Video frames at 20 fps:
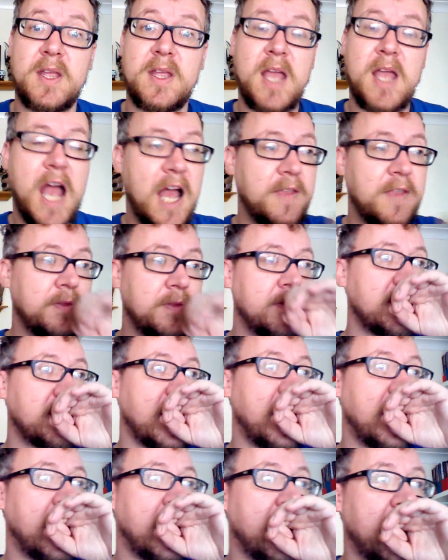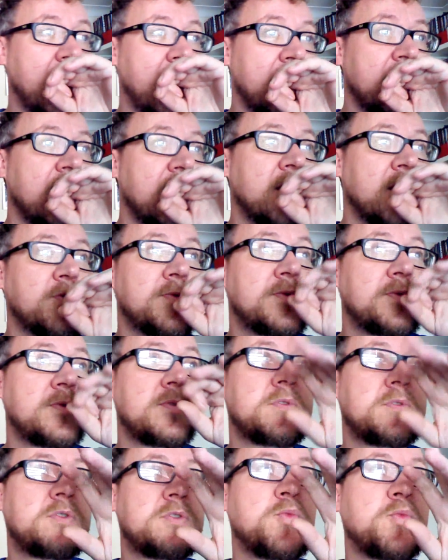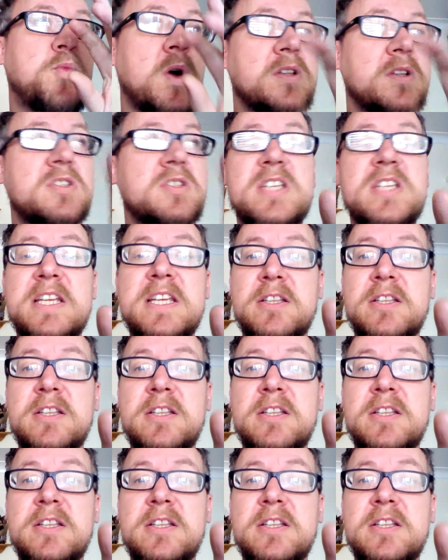And the one thing